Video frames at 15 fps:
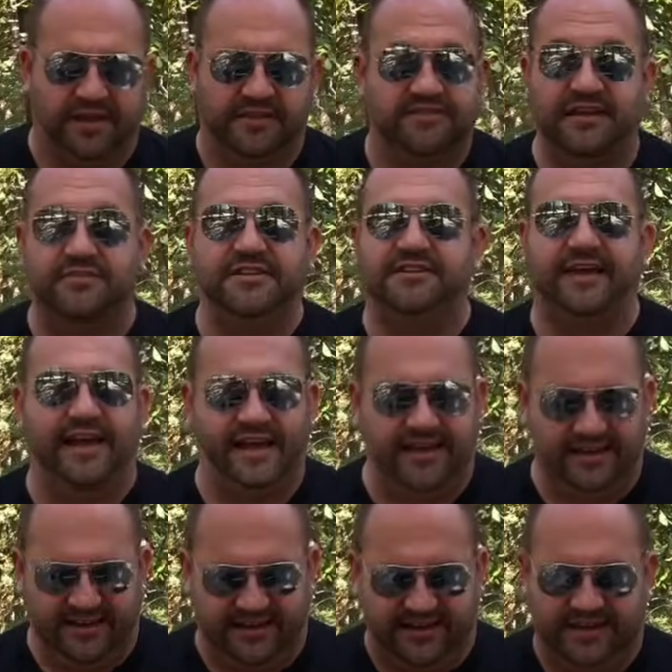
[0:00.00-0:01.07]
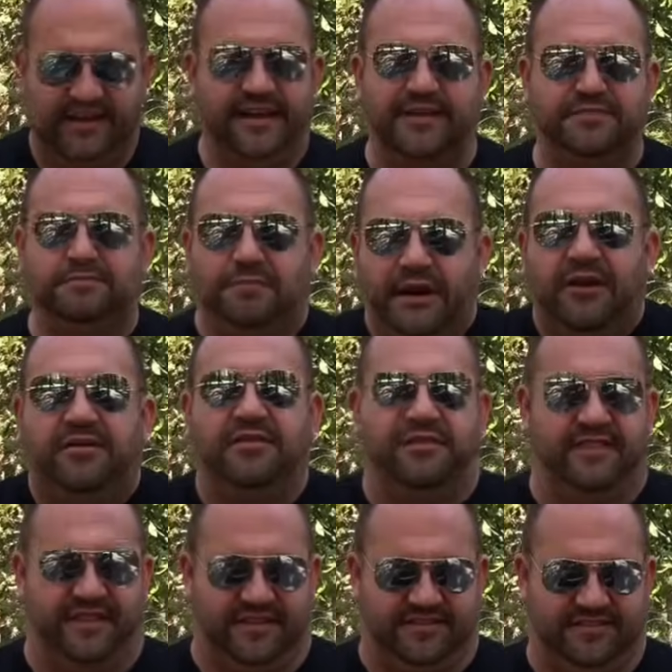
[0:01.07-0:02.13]
710 is bigger
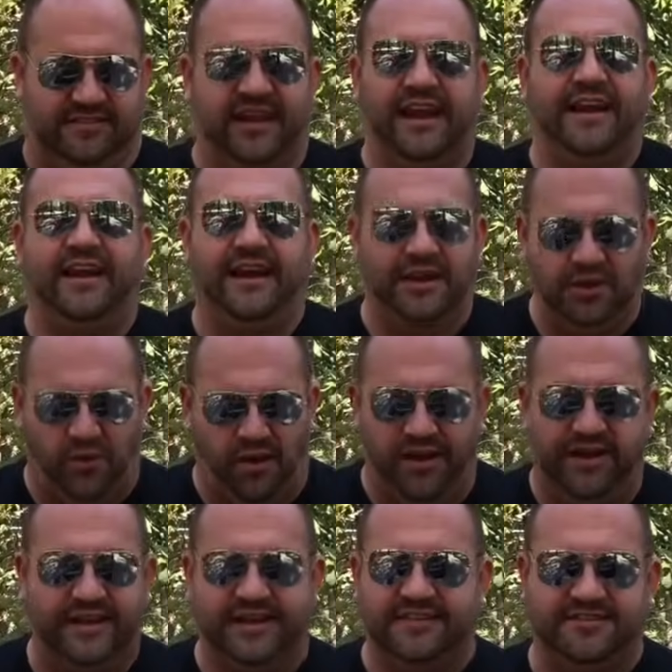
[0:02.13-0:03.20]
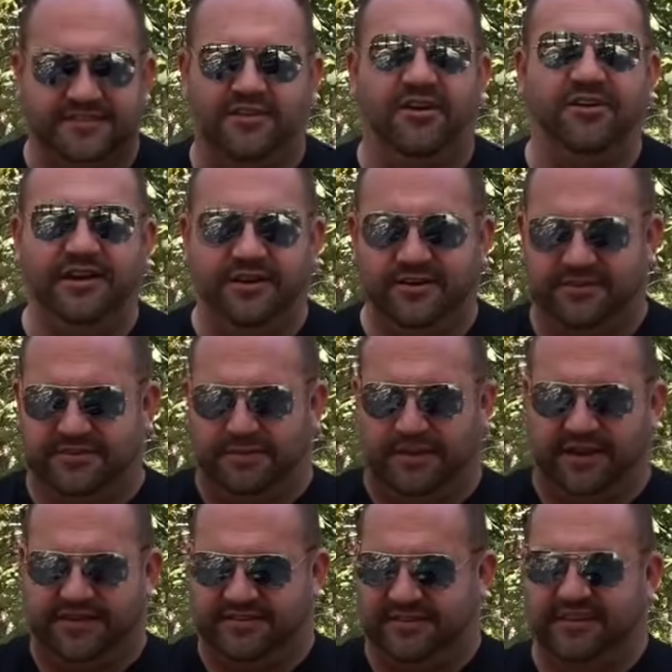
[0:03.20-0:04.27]
than this, and 891 is darn near as
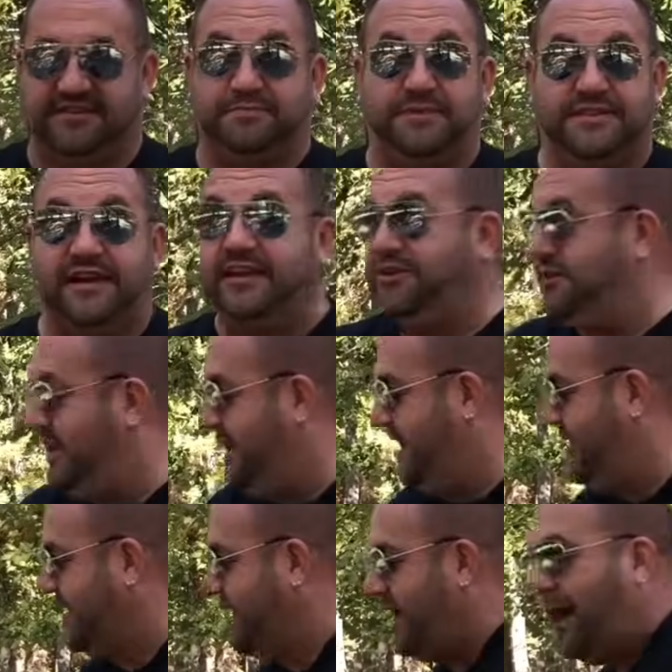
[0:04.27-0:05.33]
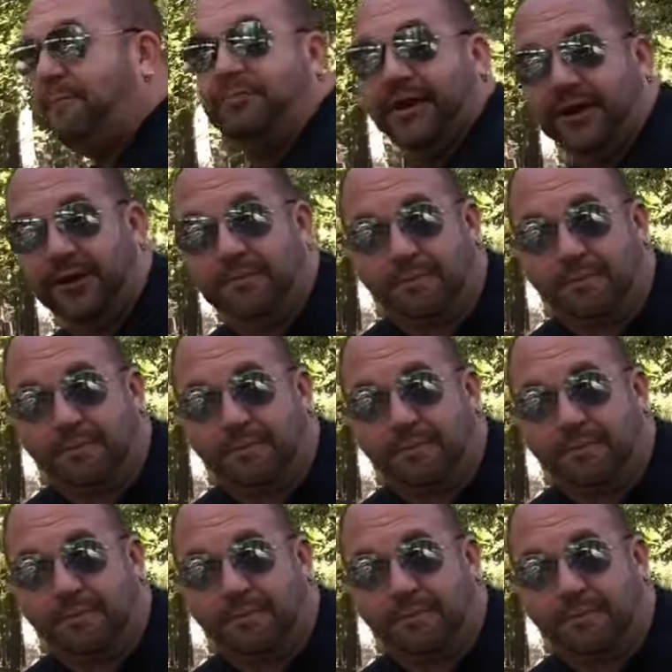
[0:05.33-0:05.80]
big as this, but then you need a bigger